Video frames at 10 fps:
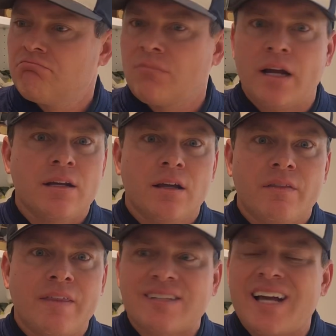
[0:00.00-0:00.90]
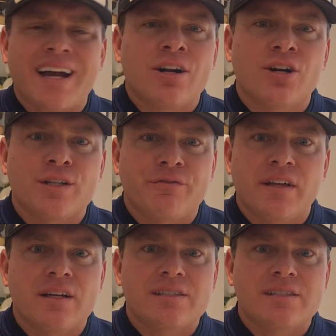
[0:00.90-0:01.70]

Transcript: Right? That's not going to hurt their feelings.